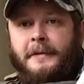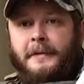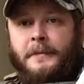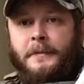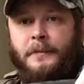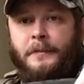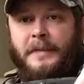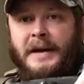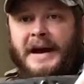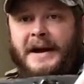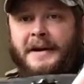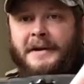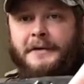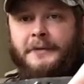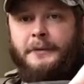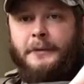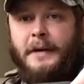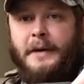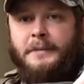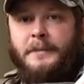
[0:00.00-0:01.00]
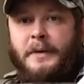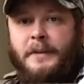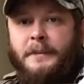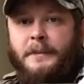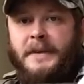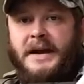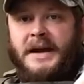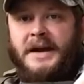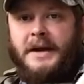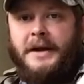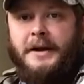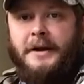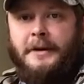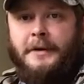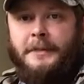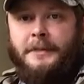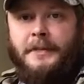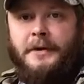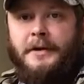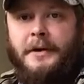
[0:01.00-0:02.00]
Bass Reaper Bait
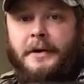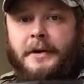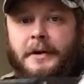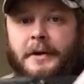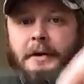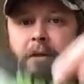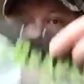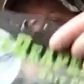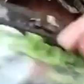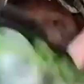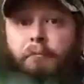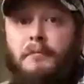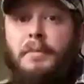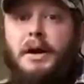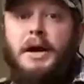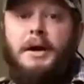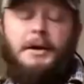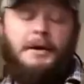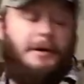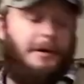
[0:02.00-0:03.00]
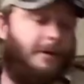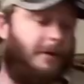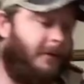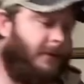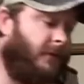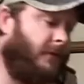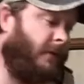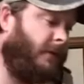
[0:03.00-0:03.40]
Company blunts.